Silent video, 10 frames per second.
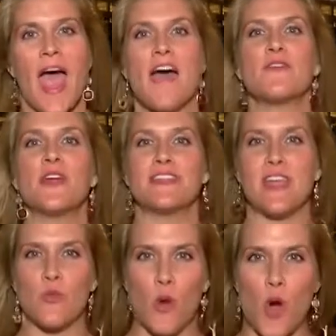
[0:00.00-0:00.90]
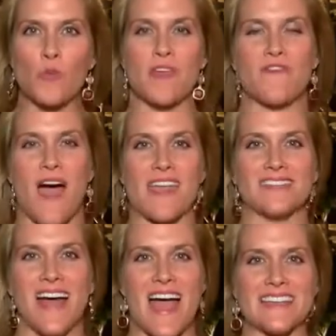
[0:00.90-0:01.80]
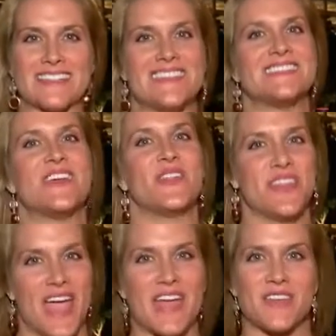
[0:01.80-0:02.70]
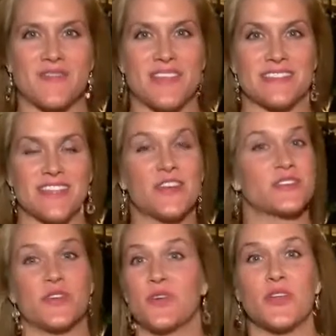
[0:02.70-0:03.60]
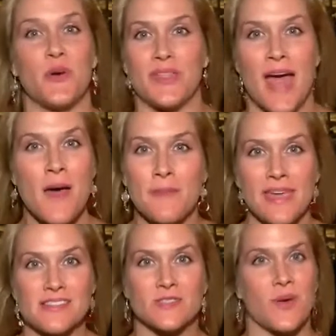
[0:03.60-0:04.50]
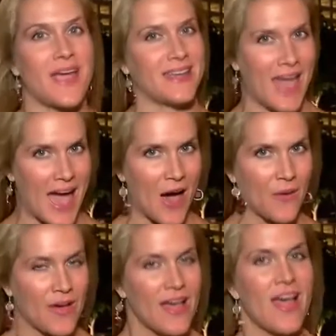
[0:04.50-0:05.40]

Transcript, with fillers: Everything won't be finalized until the end of this year. So you know what that means right now?